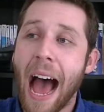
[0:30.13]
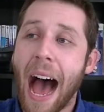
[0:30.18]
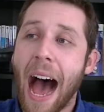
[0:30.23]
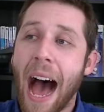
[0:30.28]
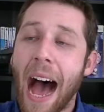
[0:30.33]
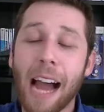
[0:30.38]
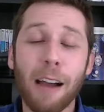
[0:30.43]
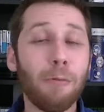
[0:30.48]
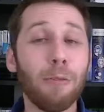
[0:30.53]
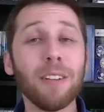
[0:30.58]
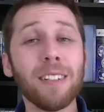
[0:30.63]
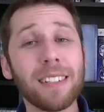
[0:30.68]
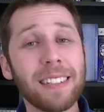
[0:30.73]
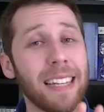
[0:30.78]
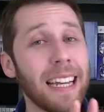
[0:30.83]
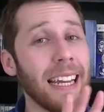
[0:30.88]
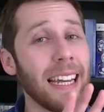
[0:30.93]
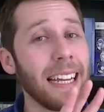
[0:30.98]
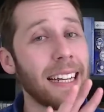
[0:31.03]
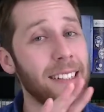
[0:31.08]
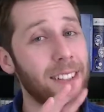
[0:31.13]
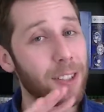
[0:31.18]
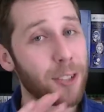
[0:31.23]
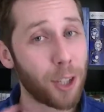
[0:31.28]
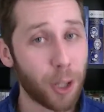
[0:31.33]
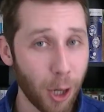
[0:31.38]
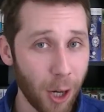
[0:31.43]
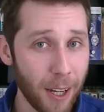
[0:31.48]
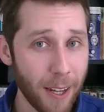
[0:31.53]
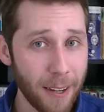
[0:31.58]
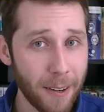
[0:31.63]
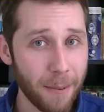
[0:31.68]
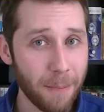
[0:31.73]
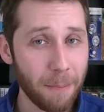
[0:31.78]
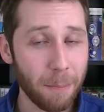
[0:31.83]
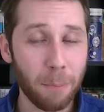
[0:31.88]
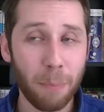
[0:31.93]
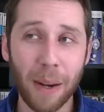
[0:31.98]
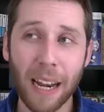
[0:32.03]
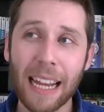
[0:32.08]
I will say it's good,
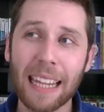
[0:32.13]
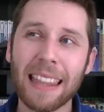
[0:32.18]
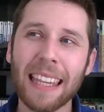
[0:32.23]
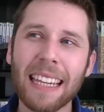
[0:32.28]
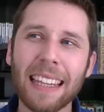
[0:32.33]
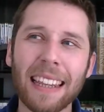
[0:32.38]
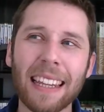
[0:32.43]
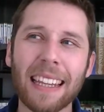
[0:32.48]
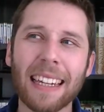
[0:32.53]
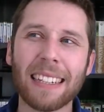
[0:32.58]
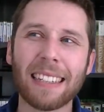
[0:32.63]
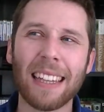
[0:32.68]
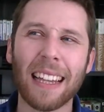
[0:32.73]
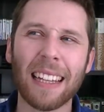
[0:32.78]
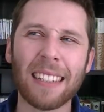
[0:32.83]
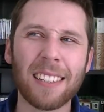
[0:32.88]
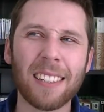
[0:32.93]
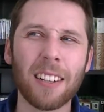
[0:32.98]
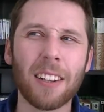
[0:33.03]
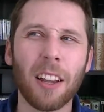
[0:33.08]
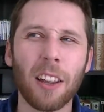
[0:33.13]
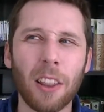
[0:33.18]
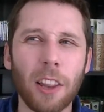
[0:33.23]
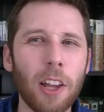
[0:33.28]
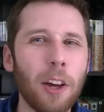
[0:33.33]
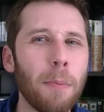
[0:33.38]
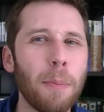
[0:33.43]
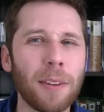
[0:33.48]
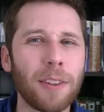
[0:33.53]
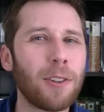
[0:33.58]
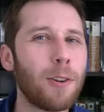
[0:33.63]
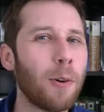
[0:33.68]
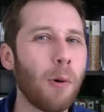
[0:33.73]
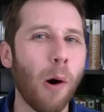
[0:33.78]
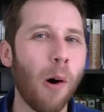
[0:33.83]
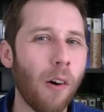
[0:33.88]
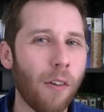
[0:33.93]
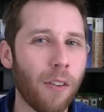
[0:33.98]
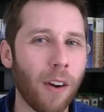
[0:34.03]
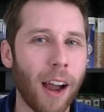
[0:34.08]
but I think that that's a little bit too
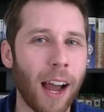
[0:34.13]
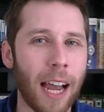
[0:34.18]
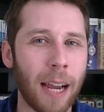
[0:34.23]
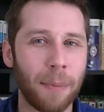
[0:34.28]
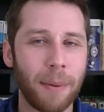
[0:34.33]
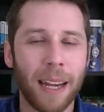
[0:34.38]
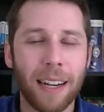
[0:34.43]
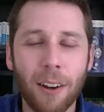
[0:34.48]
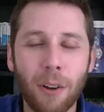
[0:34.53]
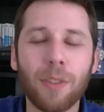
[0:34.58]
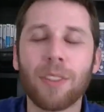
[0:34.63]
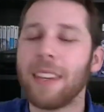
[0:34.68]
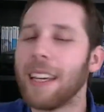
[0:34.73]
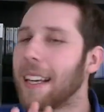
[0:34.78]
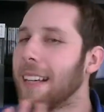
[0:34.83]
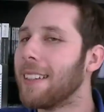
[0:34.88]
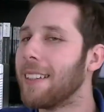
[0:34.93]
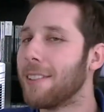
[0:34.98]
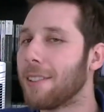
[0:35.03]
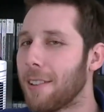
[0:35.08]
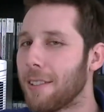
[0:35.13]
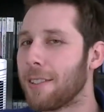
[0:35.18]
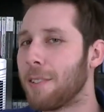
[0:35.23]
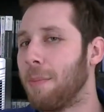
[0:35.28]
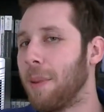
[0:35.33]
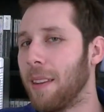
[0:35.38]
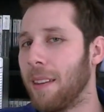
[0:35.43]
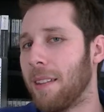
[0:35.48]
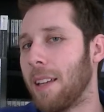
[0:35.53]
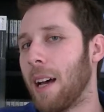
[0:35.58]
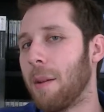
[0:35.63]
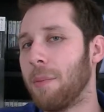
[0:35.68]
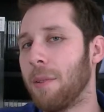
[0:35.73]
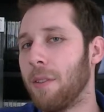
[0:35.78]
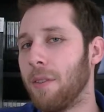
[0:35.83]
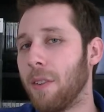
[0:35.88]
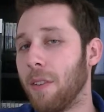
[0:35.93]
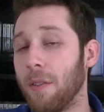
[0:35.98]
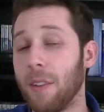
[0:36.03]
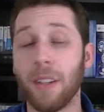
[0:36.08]
overhyped. I don't think it deserves to be in the top
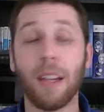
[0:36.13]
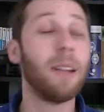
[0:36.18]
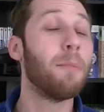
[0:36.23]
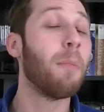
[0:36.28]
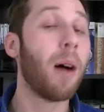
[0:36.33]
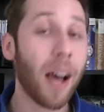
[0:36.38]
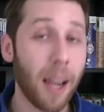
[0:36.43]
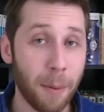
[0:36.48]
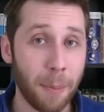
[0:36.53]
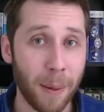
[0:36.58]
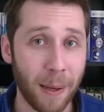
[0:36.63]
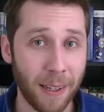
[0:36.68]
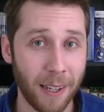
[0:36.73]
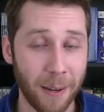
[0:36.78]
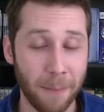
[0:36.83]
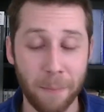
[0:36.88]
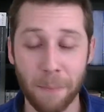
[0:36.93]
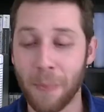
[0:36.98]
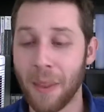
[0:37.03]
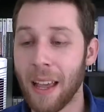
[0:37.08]
250, in my opinion.